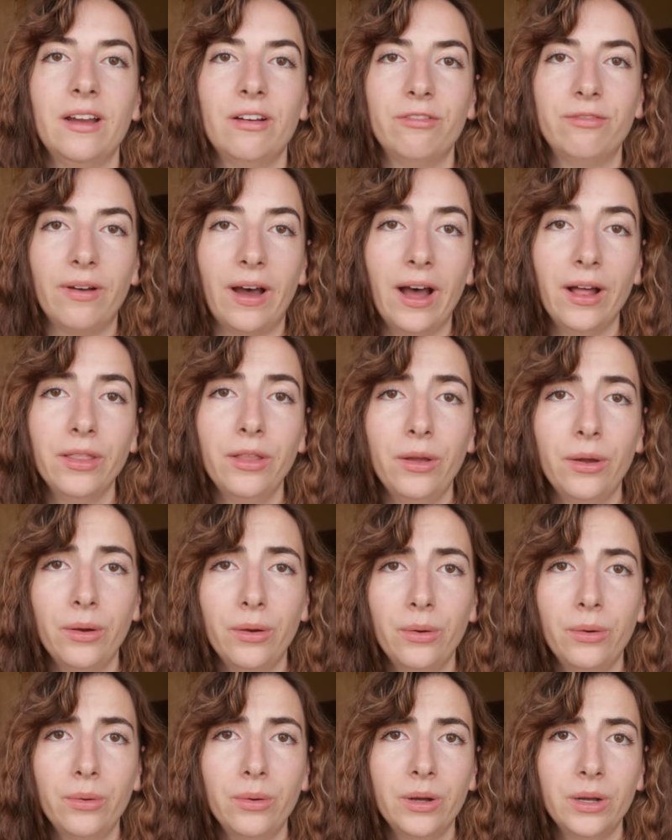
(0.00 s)

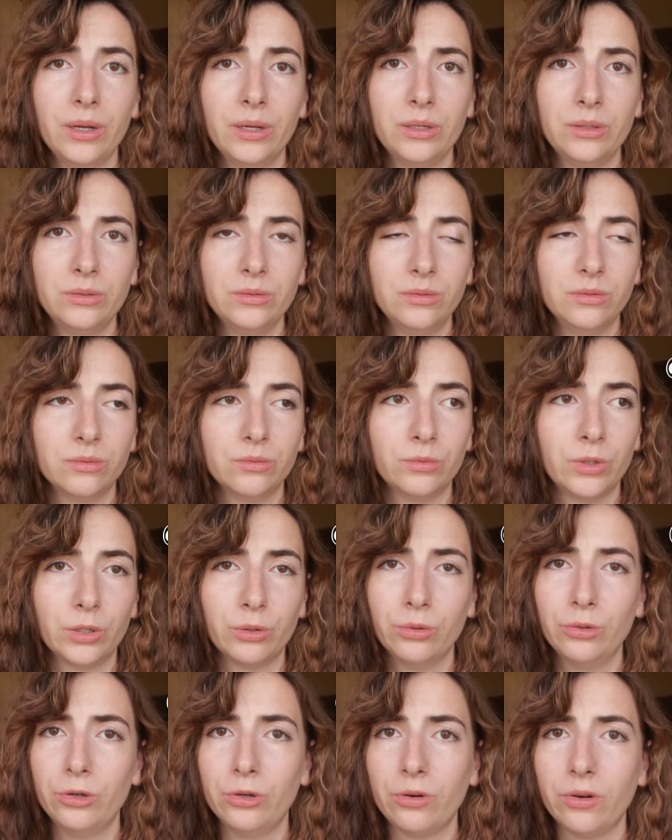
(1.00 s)
follow
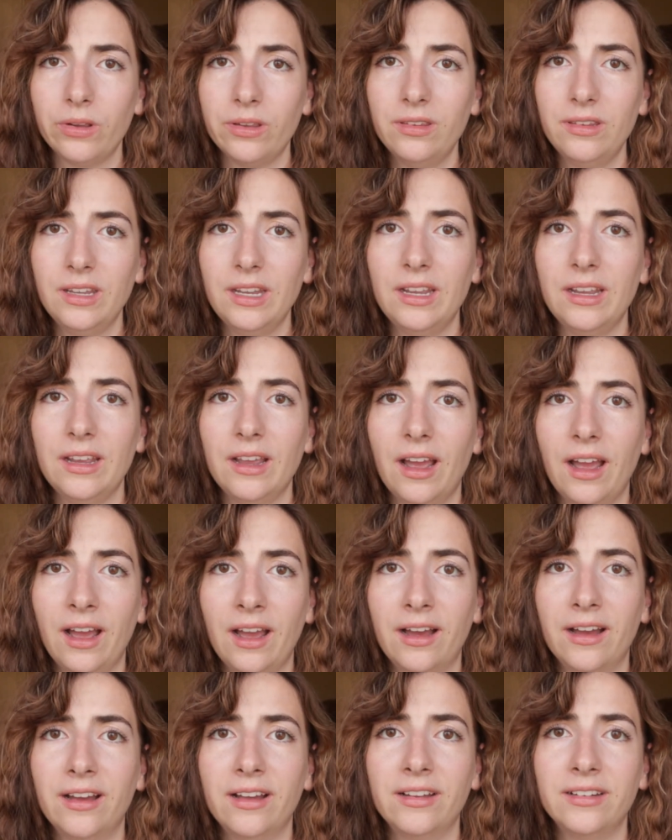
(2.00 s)
Recruiter Christy
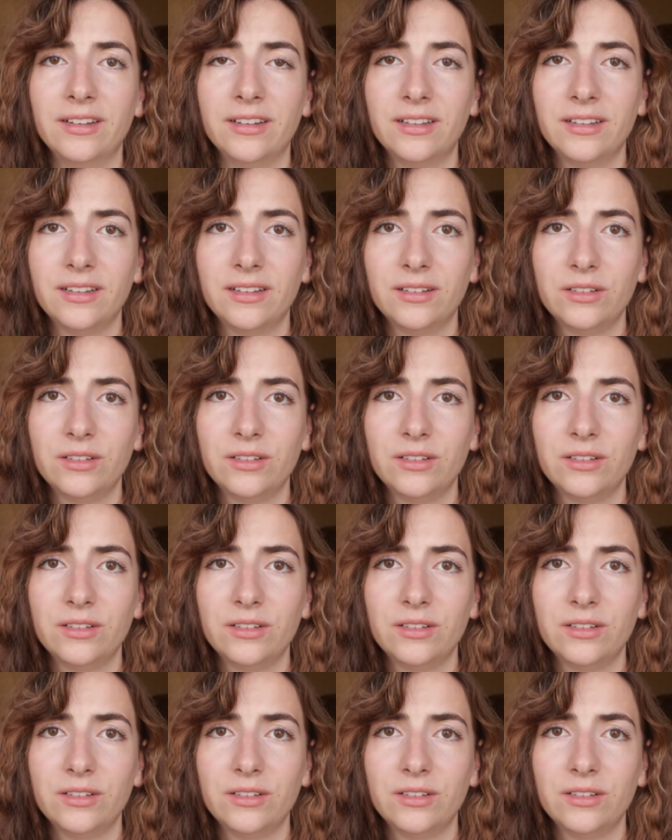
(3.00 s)
on